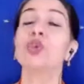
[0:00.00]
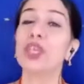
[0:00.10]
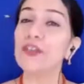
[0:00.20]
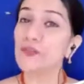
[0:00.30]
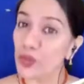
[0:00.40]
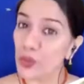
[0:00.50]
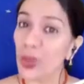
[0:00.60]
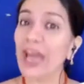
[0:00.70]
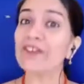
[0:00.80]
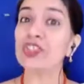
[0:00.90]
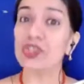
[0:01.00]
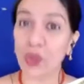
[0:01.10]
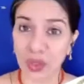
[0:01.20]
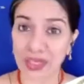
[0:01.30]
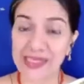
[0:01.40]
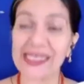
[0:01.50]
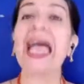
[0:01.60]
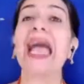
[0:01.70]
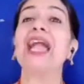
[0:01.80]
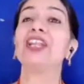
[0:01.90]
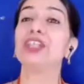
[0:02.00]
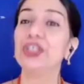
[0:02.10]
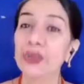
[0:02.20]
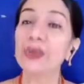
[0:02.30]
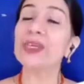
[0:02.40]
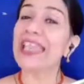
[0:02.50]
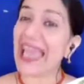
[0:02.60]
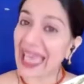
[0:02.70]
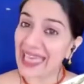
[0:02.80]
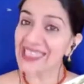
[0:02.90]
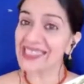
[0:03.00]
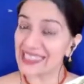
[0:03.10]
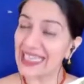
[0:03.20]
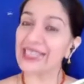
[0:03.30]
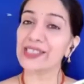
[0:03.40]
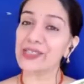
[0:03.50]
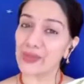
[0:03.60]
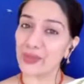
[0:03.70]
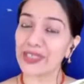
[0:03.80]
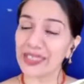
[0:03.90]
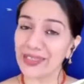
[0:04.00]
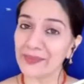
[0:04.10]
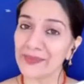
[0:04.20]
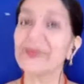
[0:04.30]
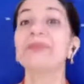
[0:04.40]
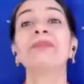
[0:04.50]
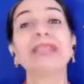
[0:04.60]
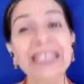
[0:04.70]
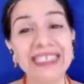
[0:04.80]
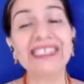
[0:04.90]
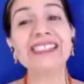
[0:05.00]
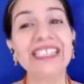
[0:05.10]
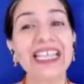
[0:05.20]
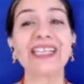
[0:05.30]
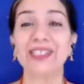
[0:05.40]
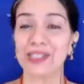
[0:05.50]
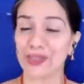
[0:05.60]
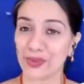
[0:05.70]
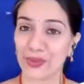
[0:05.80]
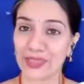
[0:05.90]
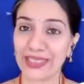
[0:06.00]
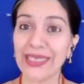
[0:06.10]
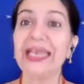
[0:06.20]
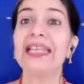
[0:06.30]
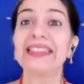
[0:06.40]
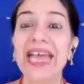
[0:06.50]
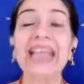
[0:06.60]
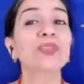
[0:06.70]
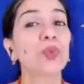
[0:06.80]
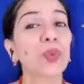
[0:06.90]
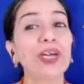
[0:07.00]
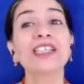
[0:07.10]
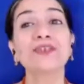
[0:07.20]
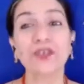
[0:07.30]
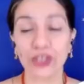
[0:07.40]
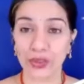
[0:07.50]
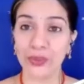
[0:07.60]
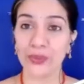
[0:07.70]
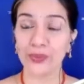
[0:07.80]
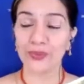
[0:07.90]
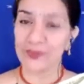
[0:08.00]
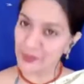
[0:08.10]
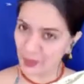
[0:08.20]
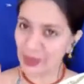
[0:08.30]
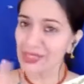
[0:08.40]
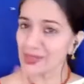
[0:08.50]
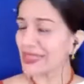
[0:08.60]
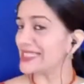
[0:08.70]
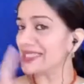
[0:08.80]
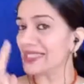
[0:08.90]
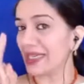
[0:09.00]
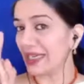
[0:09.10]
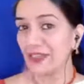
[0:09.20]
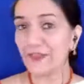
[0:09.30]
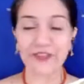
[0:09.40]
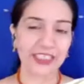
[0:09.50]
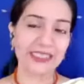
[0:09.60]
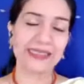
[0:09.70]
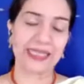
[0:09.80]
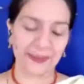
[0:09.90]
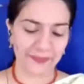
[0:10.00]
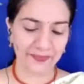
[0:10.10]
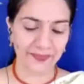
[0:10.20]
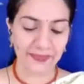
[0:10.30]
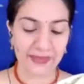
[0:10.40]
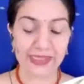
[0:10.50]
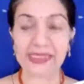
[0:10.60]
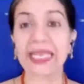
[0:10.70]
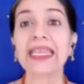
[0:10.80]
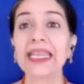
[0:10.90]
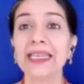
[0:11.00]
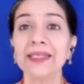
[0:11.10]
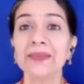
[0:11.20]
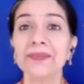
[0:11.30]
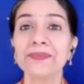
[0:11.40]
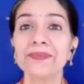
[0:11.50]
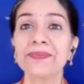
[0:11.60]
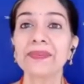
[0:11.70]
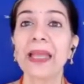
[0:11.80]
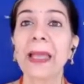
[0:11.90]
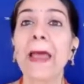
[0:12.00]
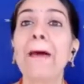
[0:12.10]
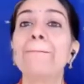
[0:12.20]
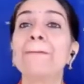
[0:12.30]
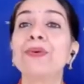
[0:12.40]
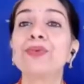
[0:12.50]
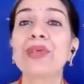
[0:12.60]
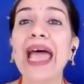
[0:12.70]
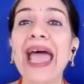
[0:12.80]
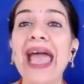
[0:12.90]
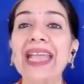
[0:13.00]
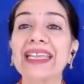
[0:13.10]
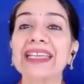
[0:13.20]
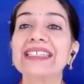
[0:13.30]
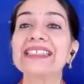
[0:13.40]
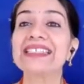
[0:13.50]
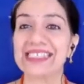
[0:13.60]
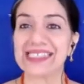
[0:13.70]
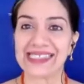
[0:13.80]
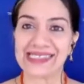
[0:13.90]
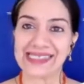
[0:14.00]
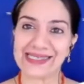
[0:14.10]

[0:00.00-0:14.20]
So if you have a choice and you can select a story, please select a story that works for you. Okay, so that's the first thing. Second, practice.